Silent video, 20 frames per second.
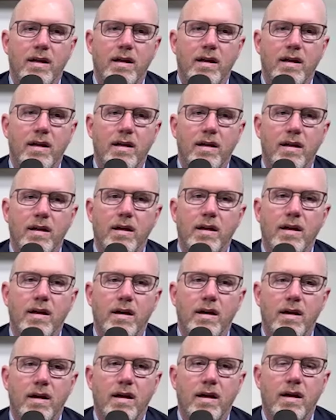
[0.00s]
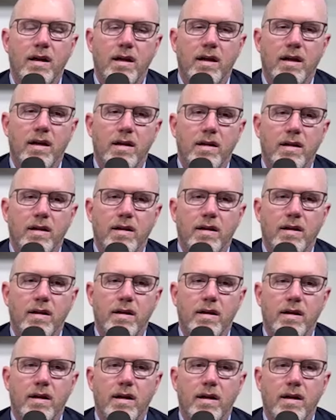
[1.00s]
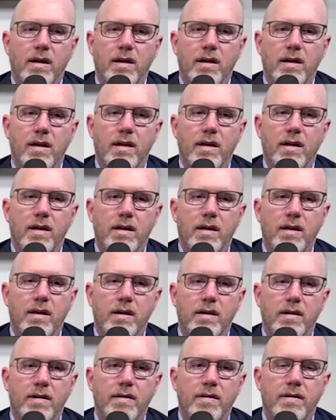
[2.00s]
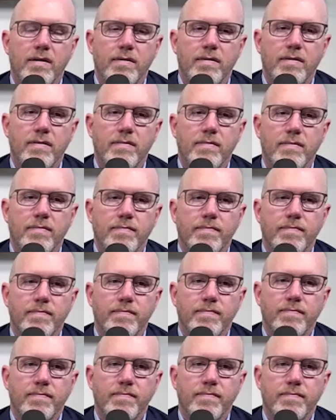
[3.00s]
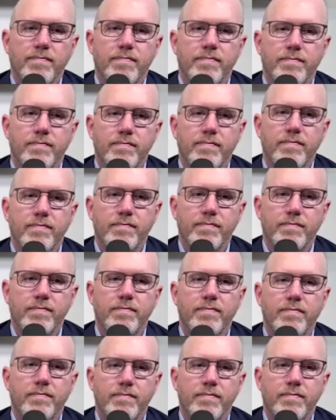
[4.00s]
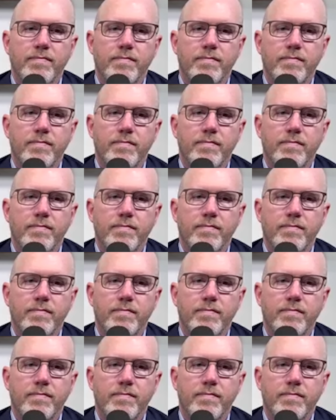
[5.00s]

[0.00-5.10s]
[no speech]